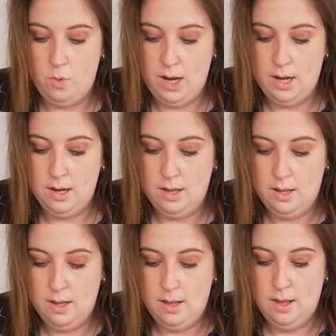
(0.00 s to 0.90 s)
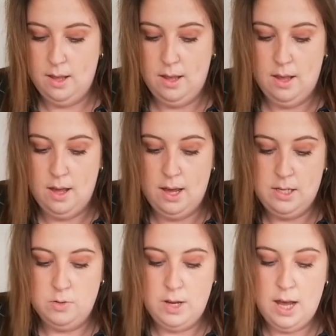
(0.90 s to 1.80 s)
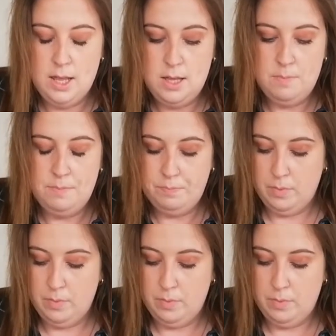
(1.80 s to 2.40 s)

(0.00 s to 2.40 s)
when I do cut them.